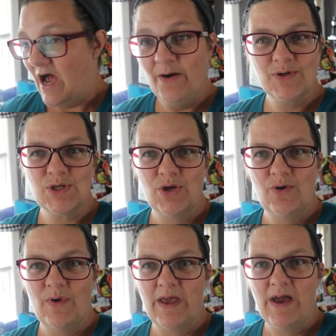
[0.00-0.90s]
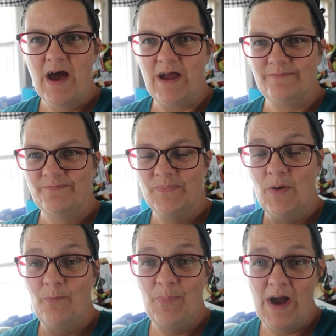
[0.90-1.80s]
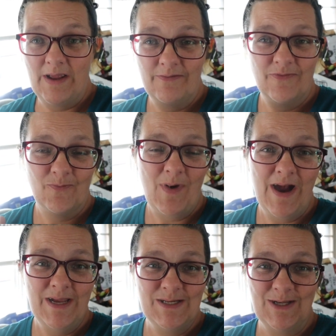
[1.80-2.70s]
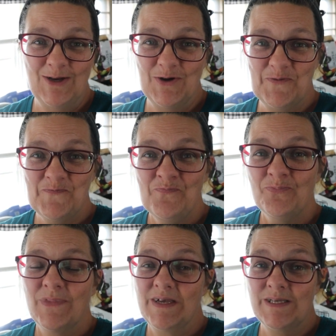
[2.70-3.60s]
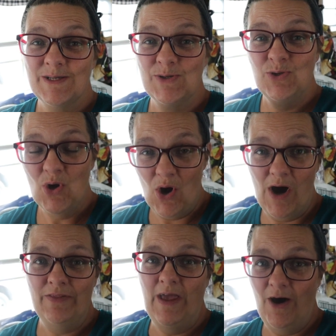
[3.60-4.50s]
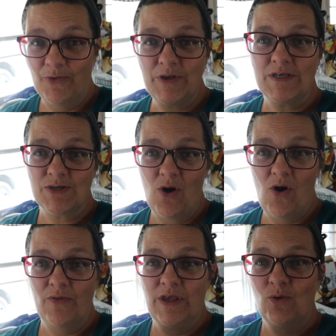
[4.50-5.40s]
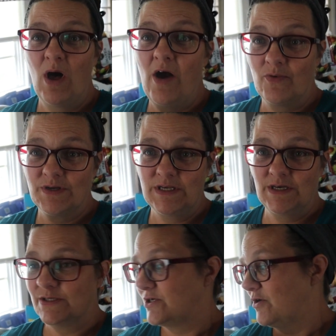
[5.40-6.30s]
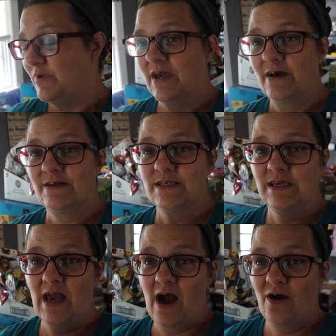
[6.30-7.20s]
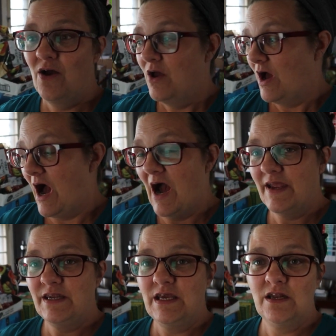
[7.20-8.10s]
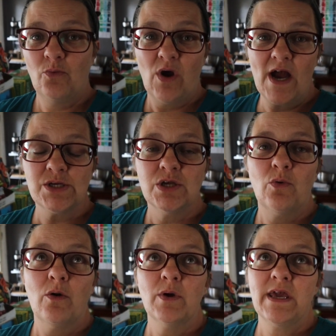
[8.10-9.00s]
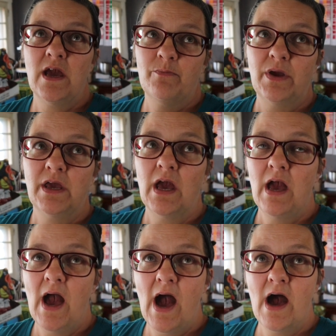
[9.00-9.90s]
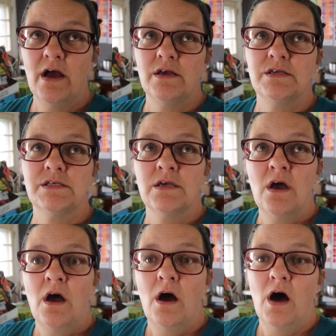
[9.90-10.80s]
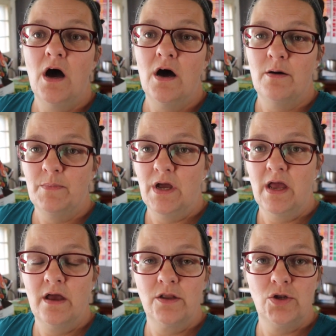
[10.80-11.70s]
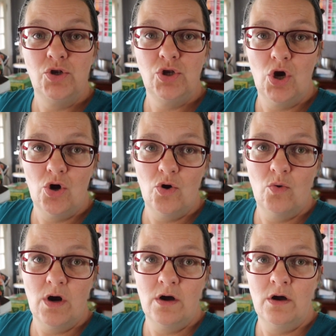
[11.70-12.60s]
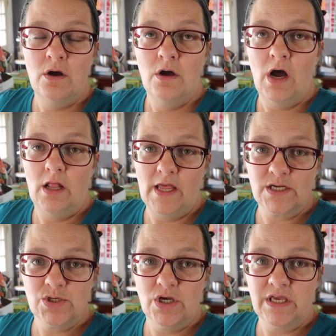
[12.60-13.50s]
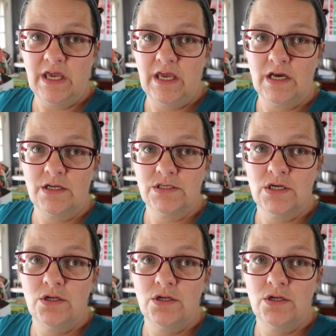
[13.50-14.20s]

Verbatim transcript: I will show you what I got. But mind you, this is not the healthiest haul that you will ever see us do because yeah, I need, we're actually where we're camping has um, no electric and